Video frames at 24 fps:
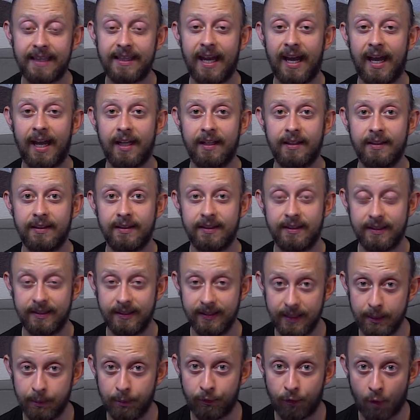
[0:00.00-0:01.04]
that
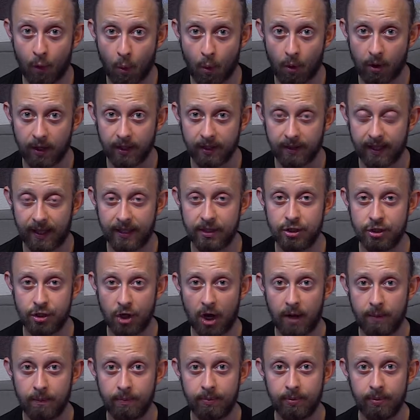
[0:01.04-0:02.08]
leap forward, that
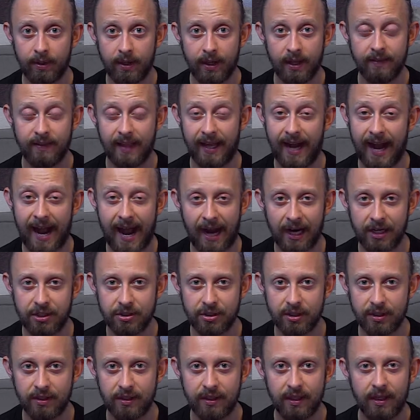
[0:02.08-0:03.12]
jump, that
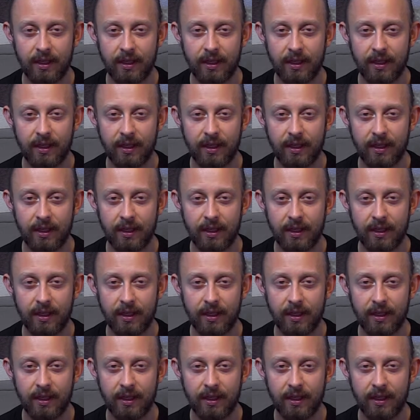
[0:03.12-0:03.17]
action,